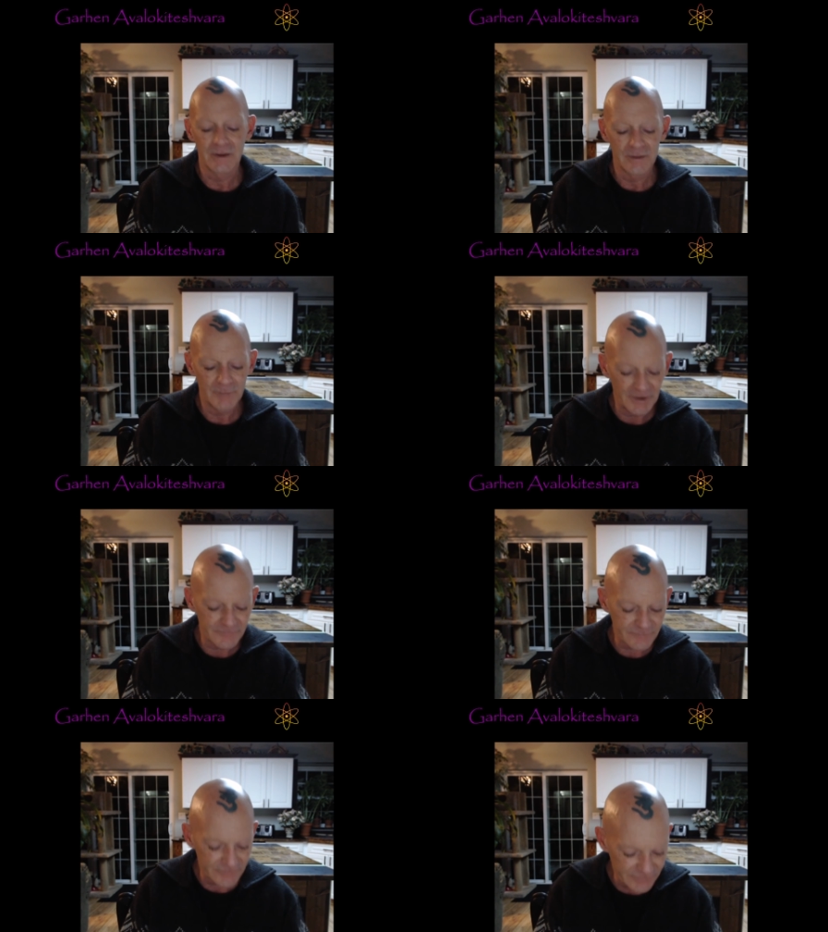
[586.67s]
But
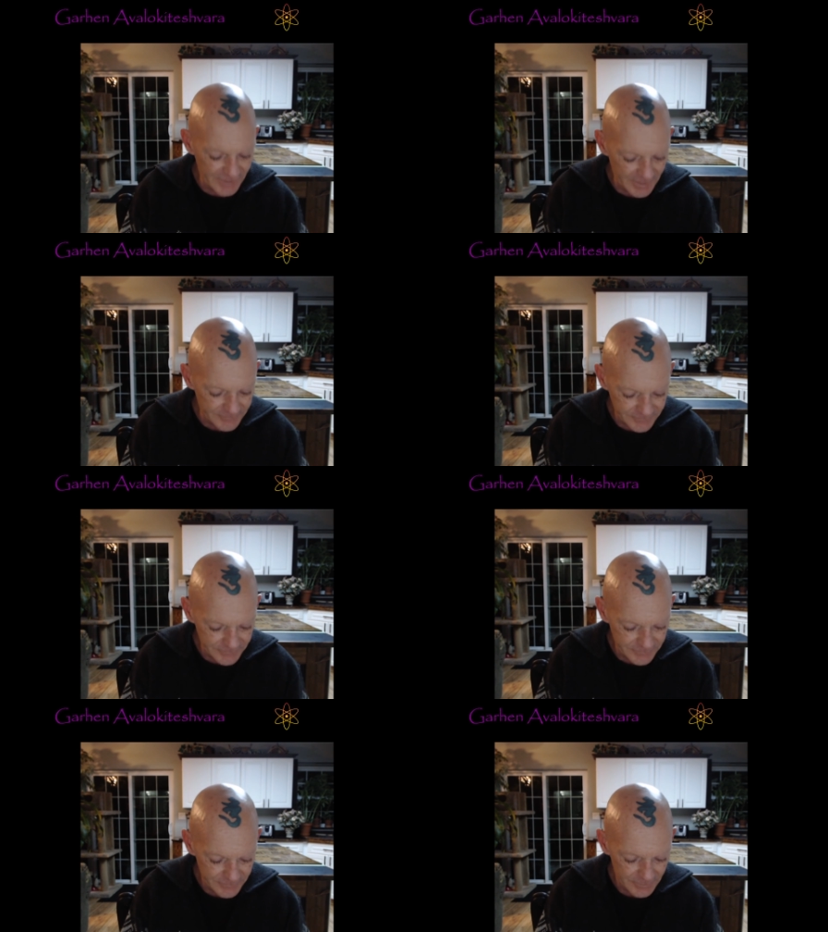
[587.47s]
as I said,
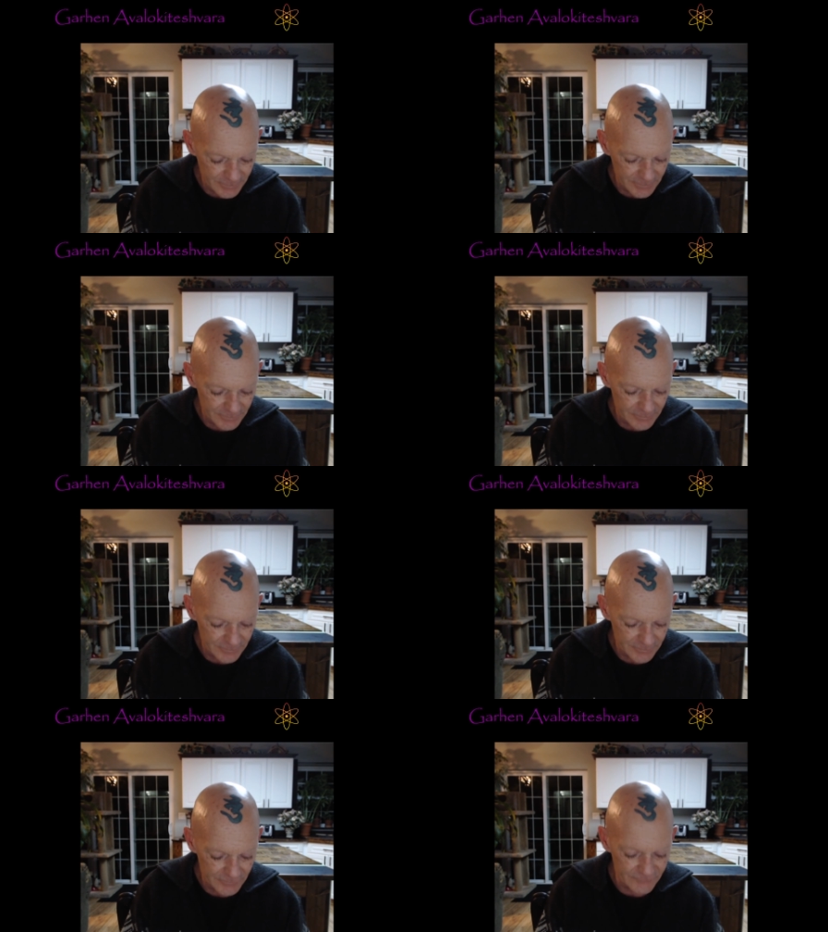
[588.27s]

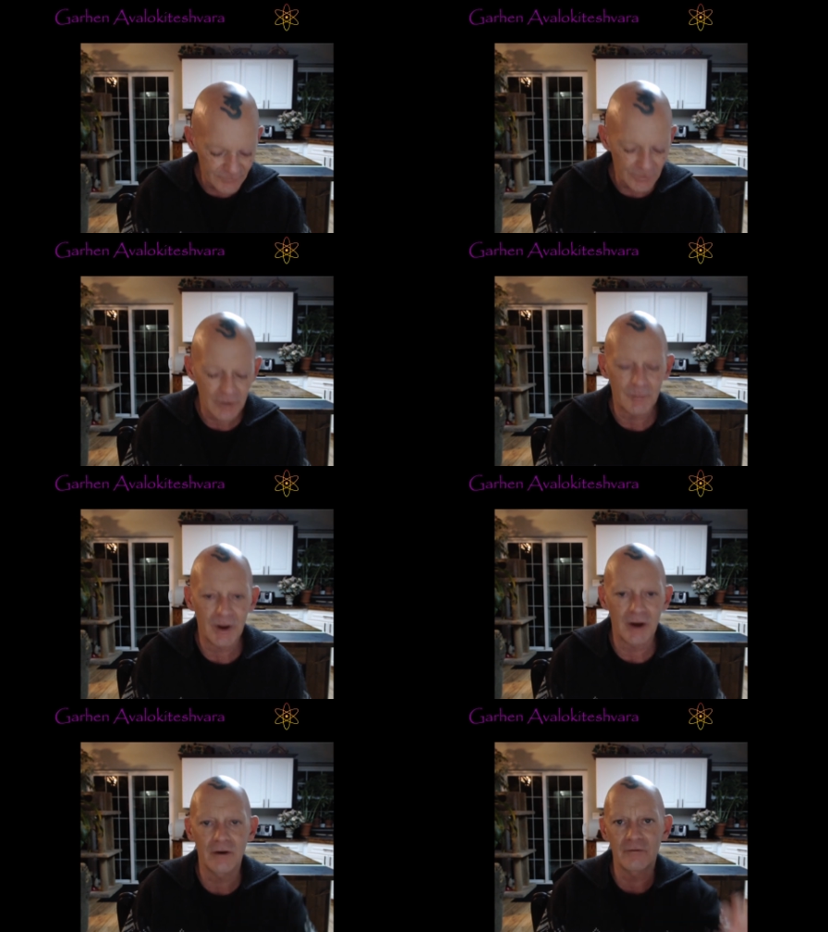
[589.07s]
there's a lot of
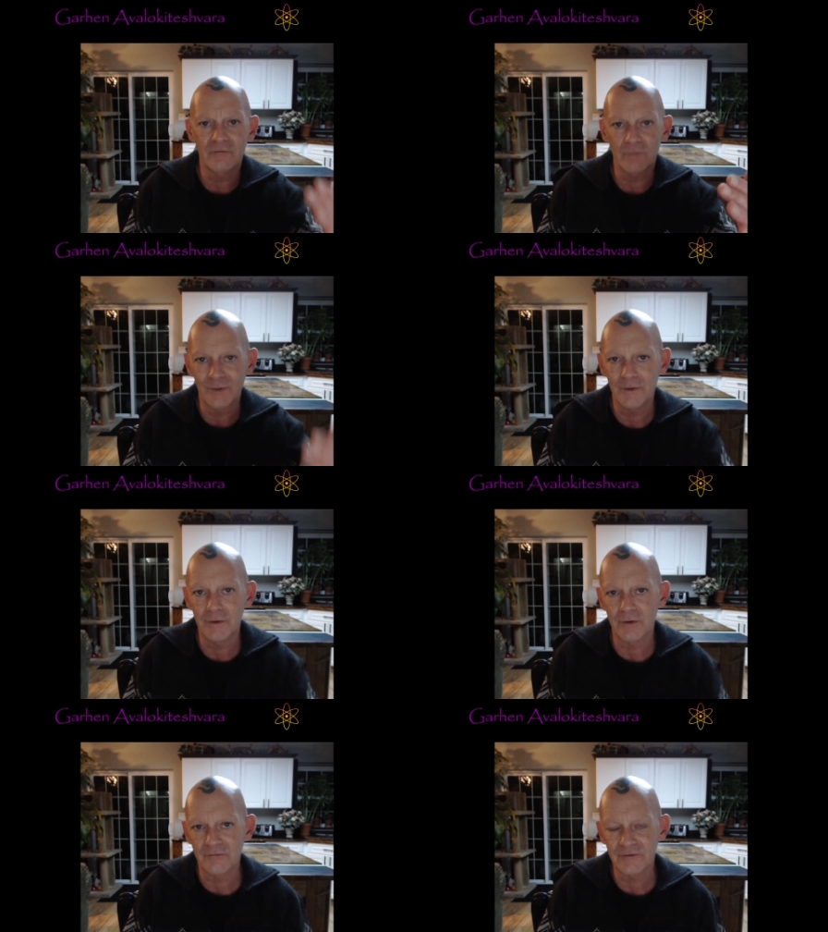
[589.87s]
barriers within
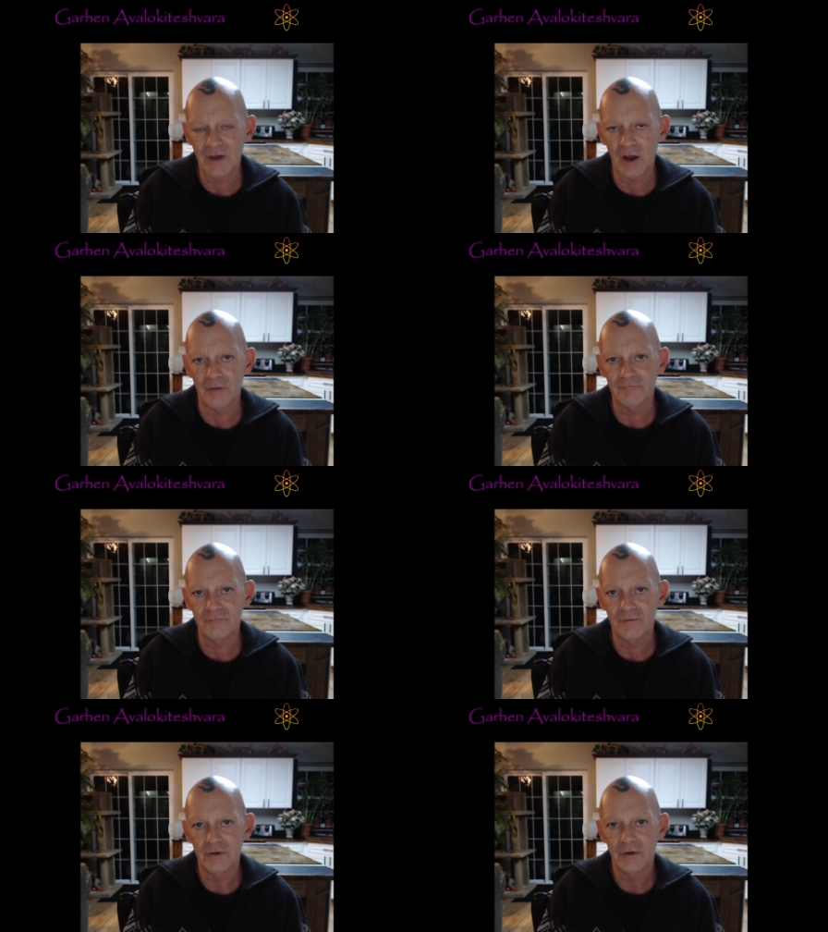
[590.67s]
yourself
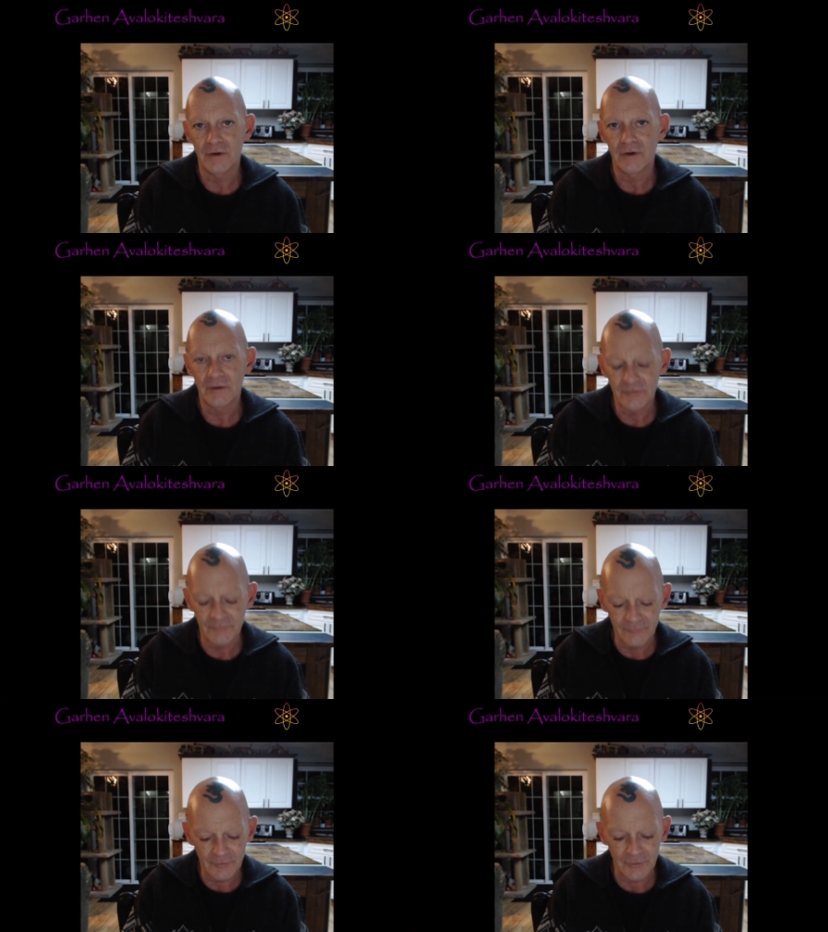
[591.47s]
to
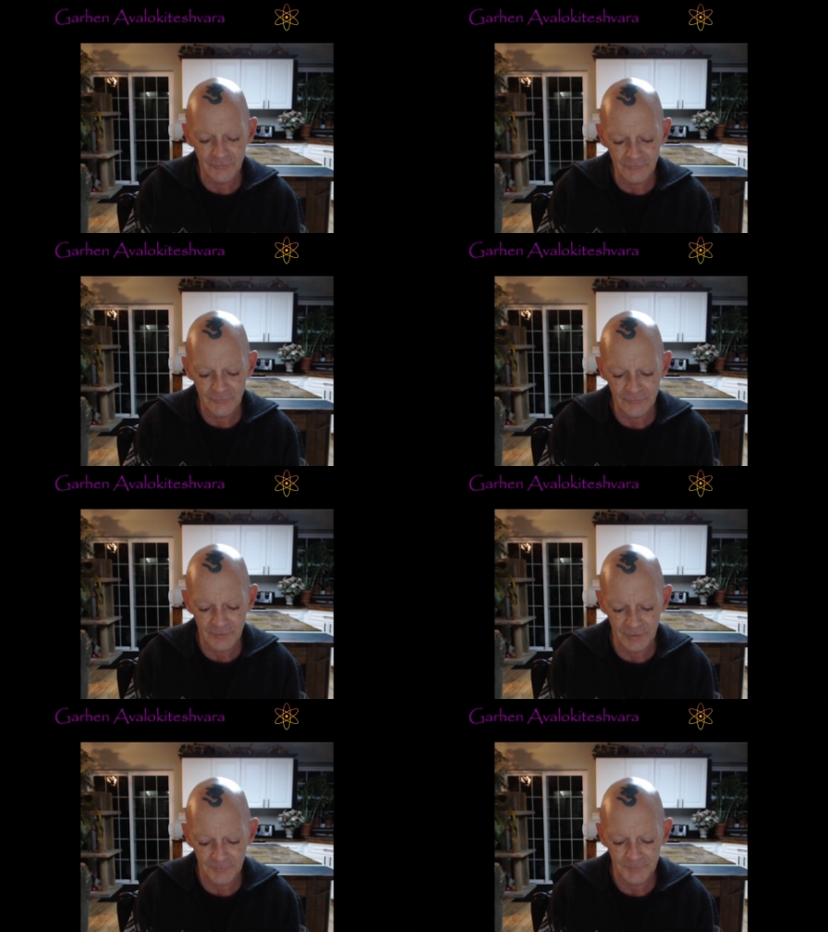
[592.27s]
freely
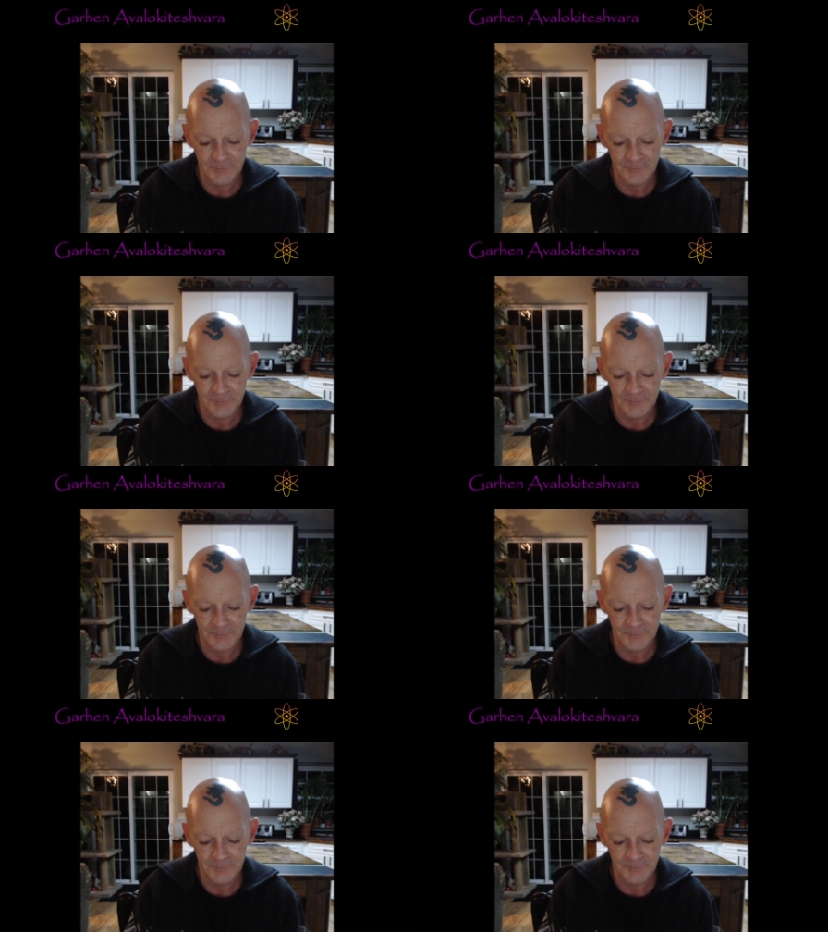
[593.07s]
choosing.